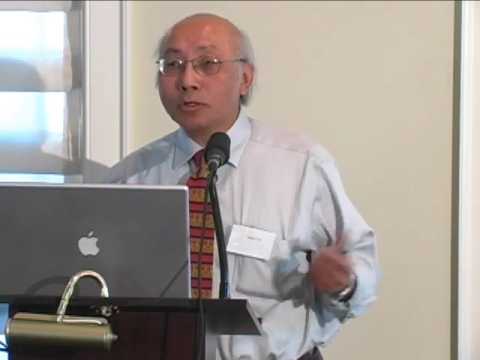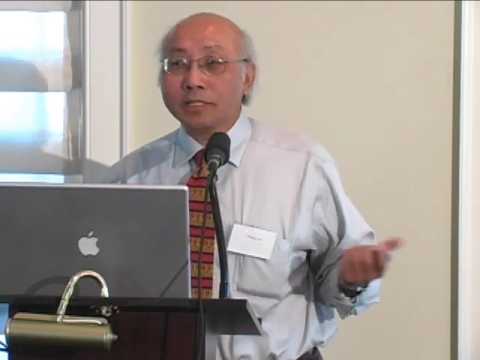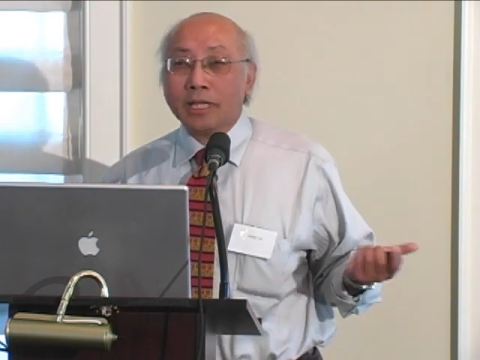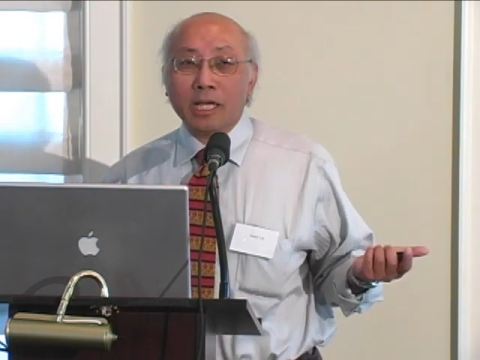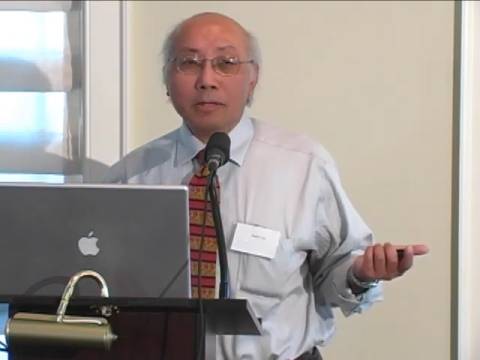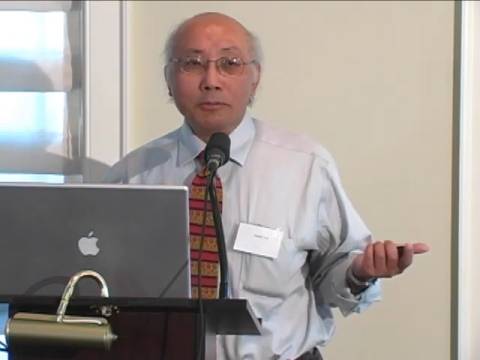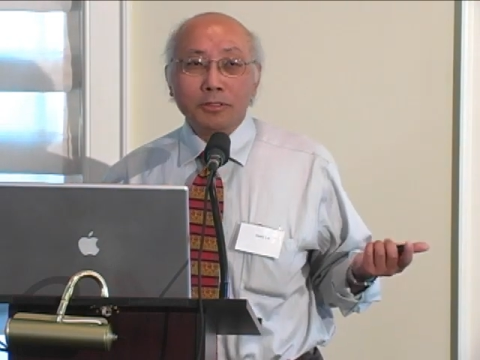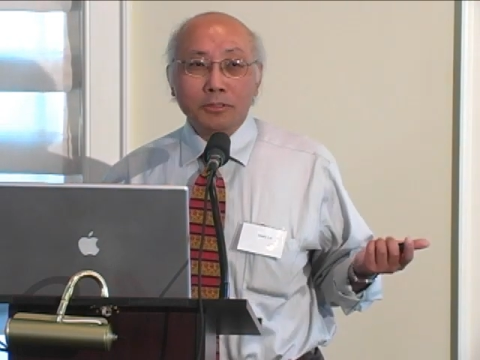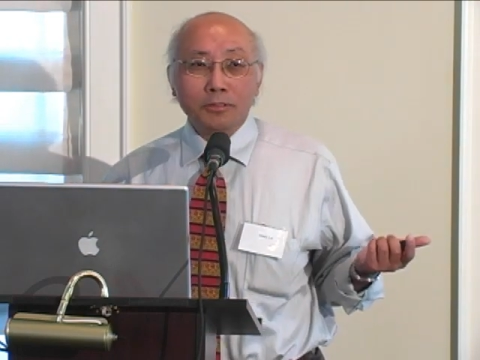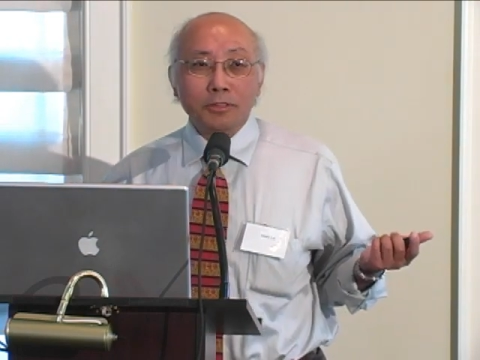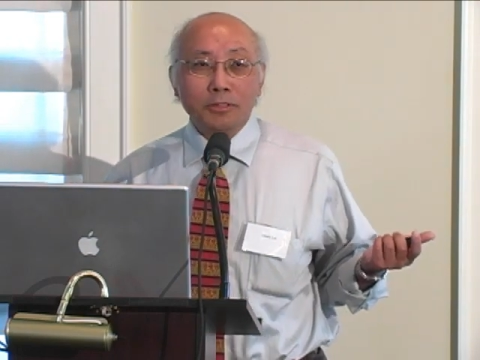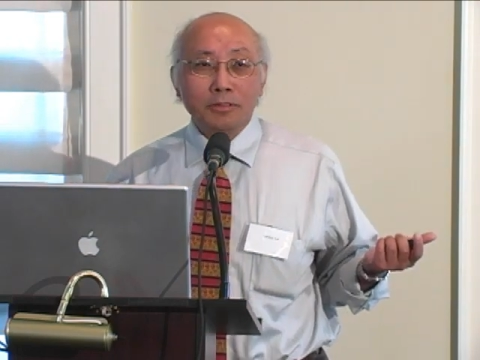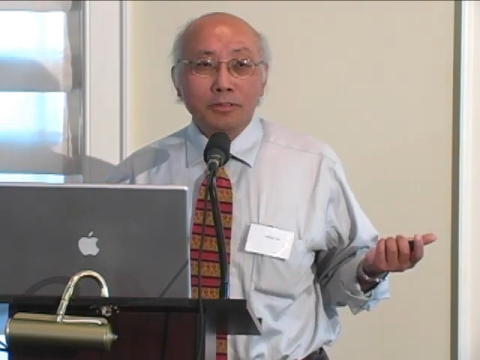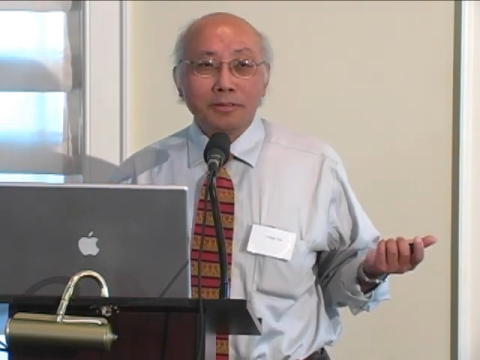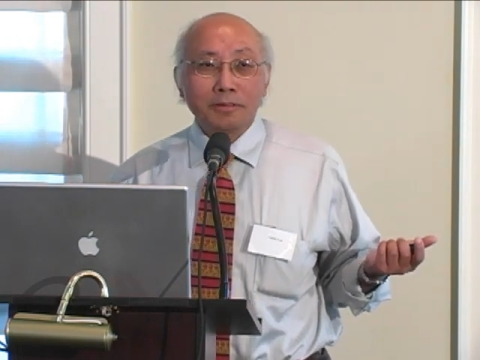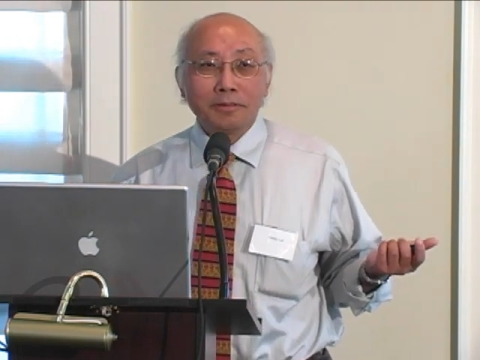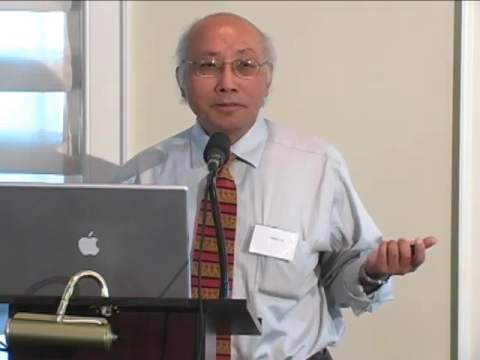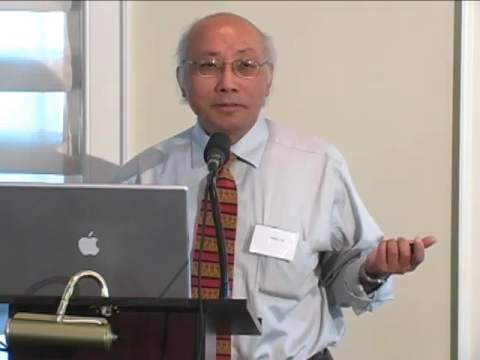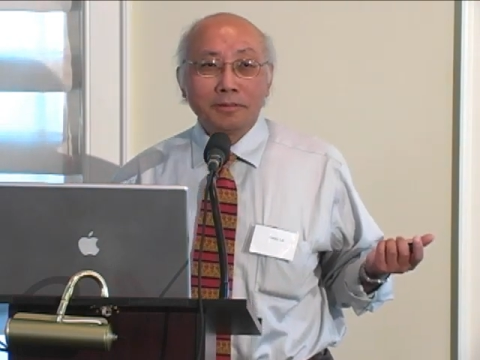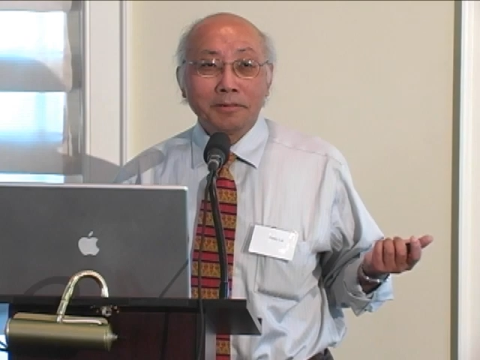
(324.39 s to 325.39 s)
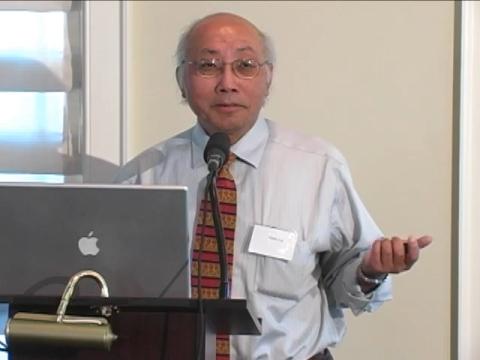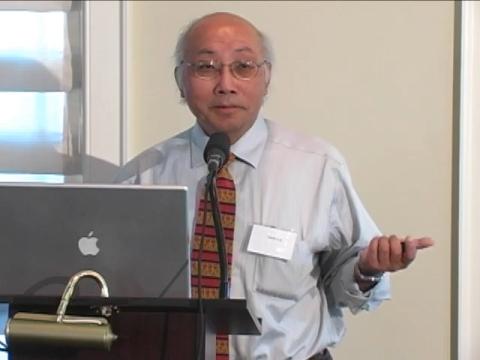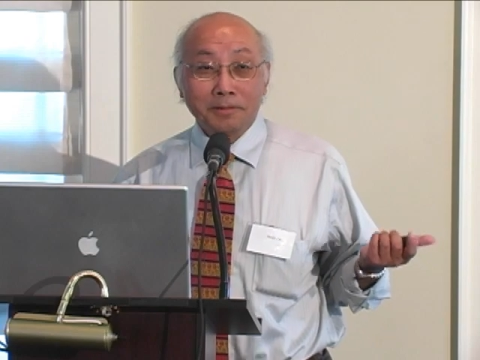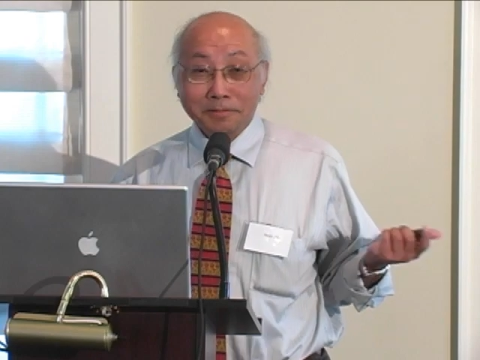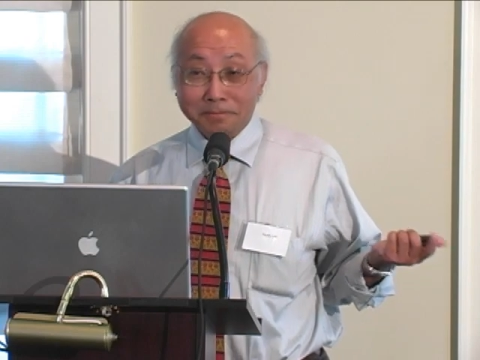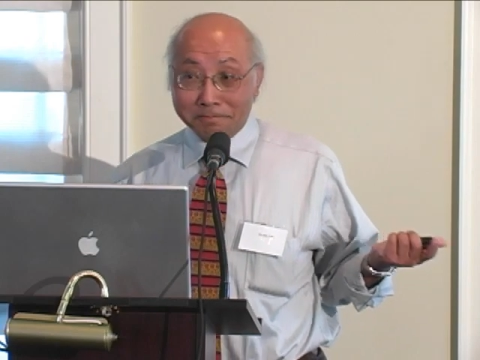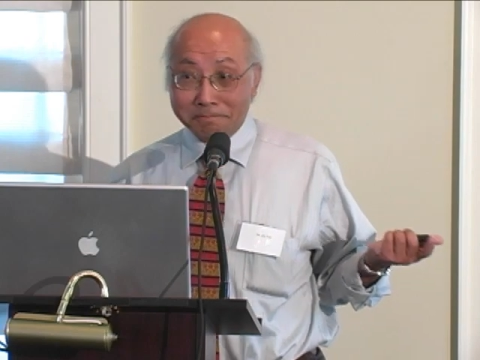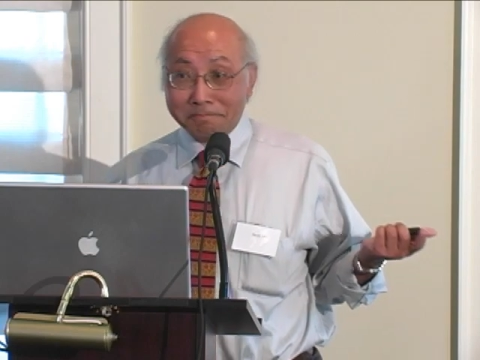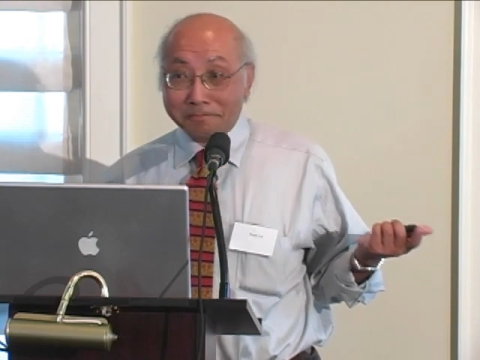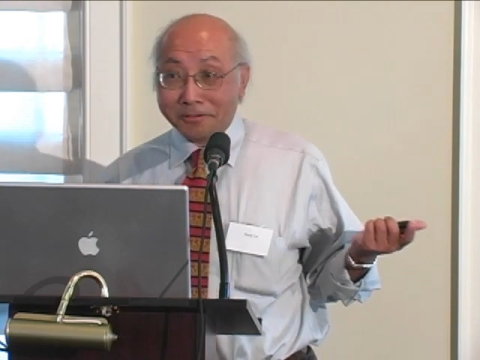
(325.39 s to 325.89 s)
damage,
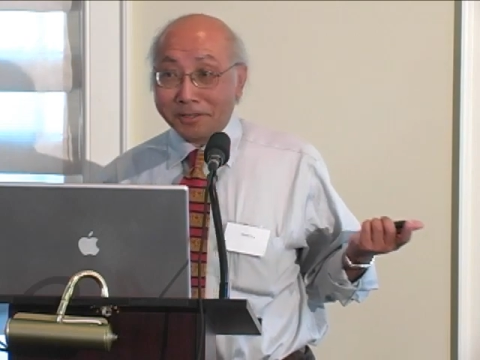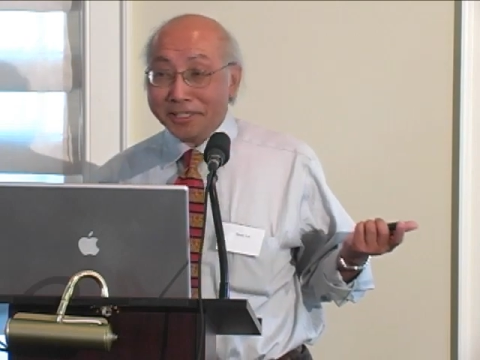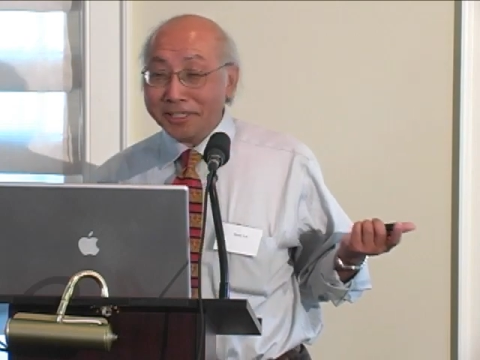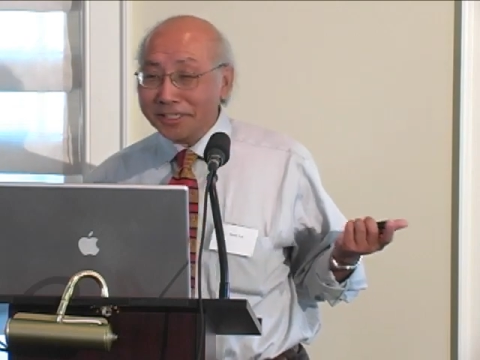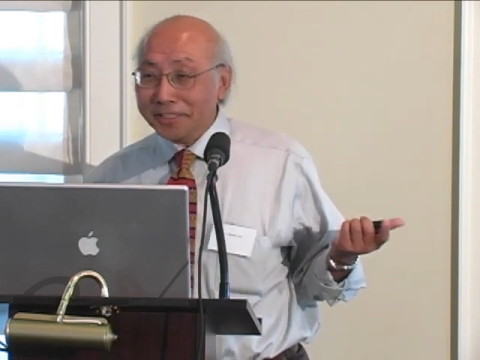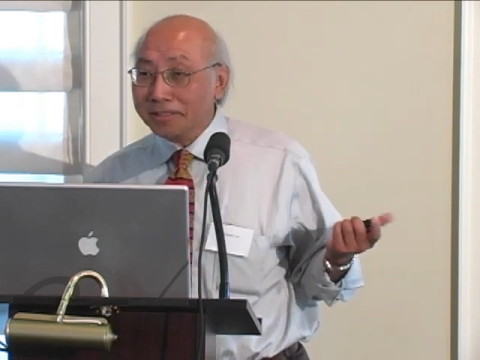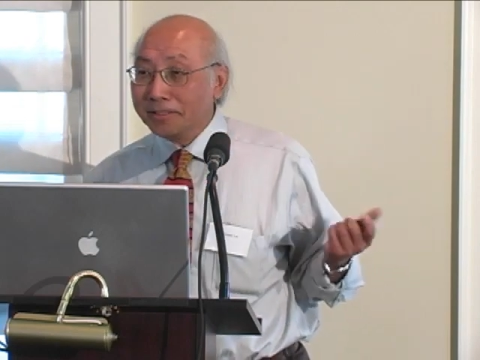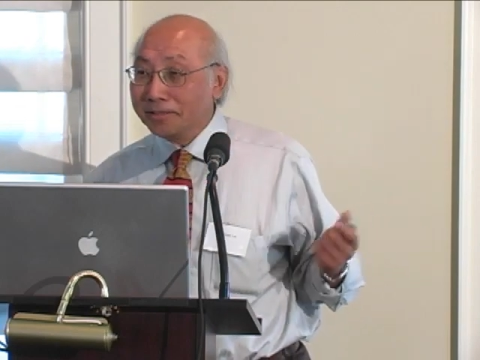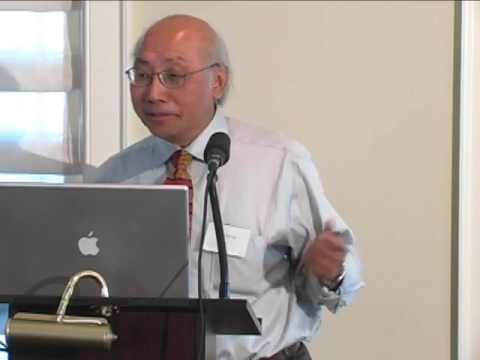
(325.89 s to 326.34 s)
right?